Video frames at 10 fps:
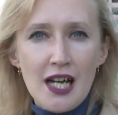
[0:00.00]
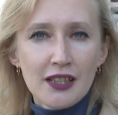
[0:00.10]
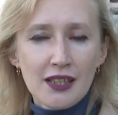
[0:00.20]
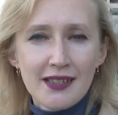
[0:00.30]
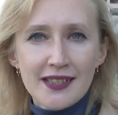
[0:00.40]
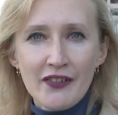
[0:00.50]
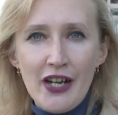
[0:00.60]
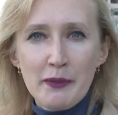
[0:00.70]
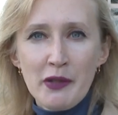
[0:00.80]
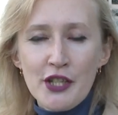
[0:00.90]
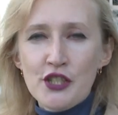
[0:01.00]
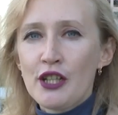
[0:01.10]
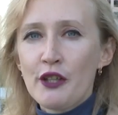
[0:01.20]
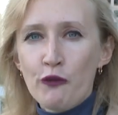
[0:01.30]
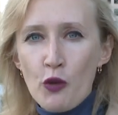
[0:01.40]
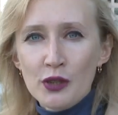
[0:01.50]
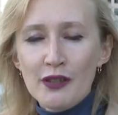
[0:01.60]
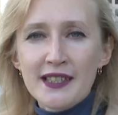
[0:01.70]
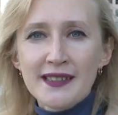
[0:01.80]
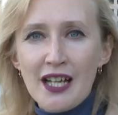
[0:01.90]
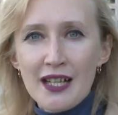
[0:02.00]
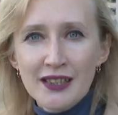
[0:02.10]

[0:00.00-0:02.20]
first working meeting of the two presidents took